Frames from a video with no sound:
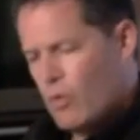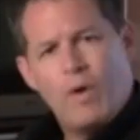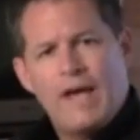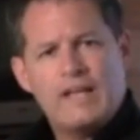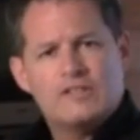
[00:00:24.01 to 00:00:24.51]

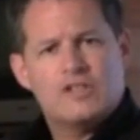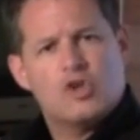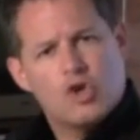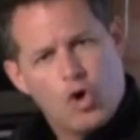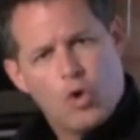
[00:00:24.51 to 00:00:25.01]
why is
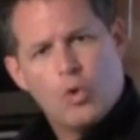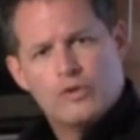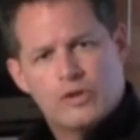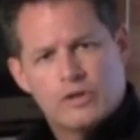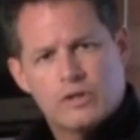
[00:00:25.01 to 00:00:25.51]
it
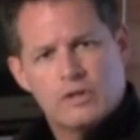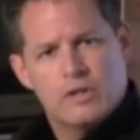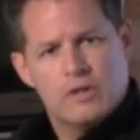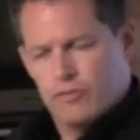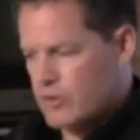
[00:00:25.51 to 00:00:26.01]
colder
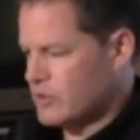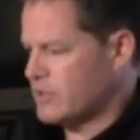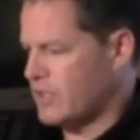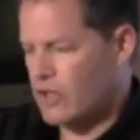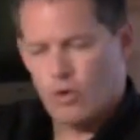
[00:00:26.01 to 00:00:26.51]

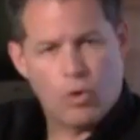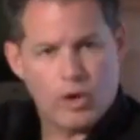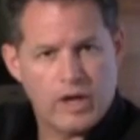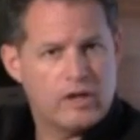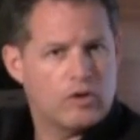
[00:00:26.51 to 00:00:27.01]
versus say
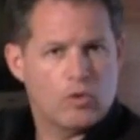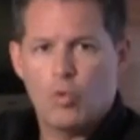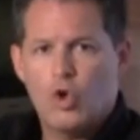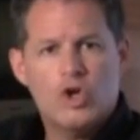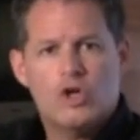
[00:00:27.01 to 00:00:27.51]
Corian or
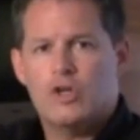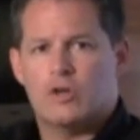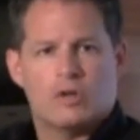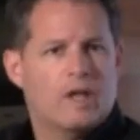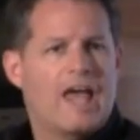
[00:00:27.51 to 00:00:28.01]

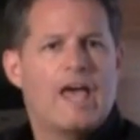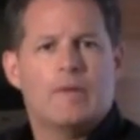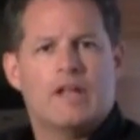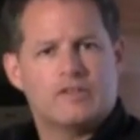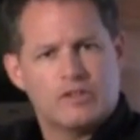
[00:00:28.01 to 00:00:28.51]
wood or laminate?